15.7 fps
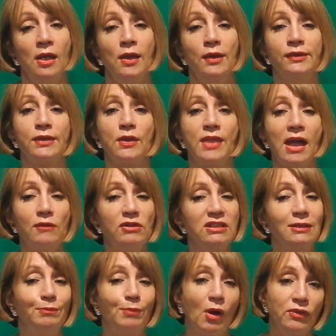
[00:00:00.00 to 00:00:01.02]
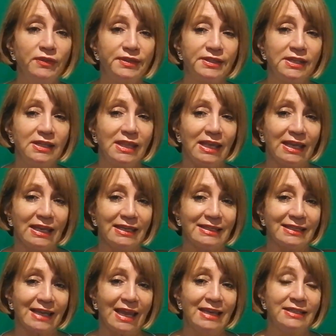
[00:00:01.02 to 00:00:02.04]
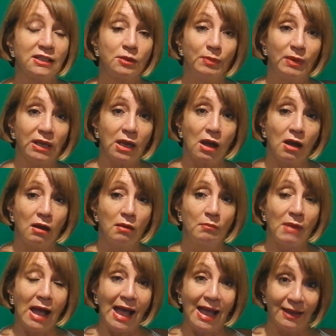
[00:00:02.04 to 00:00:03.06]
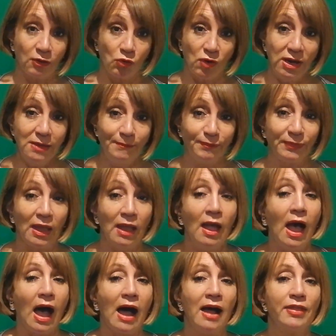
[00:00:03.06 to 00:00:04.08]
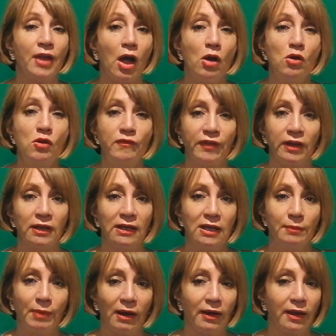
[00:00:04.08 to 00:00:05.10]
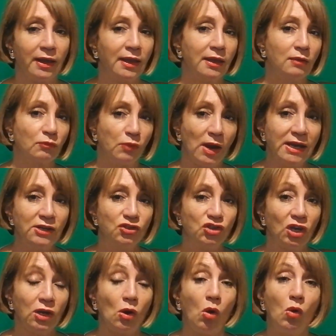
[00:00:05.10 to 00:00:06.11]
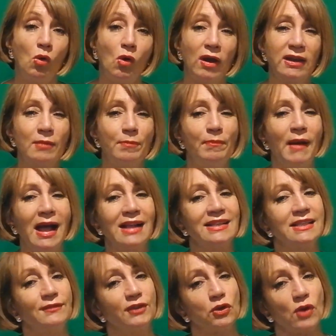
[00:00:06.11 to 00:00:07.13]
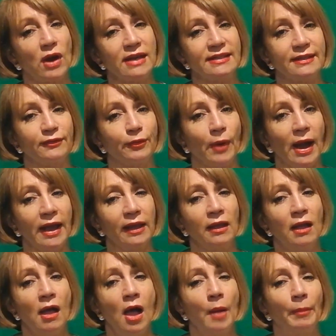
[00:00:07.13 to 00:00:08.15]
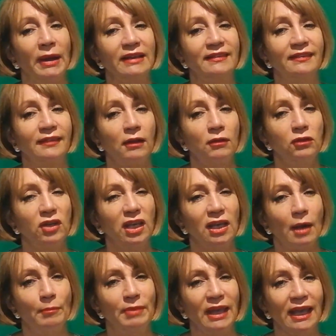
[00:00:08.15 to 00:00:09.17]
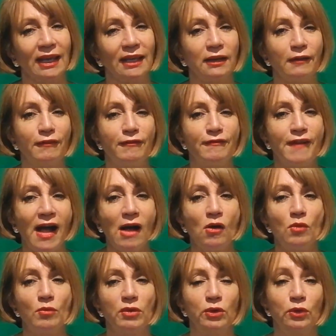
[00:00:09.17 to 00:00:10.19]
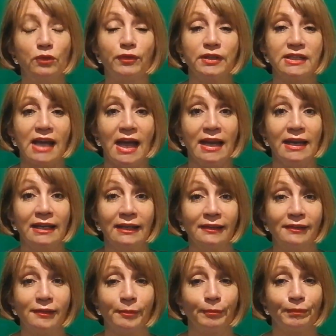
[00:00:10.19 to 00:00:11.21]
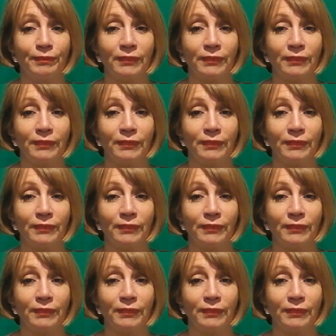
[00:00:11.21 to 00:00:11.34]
So their response to this is to become angry, either overtly by raging or in a passive-aggressive way, by sulking and being in a foul mood for days.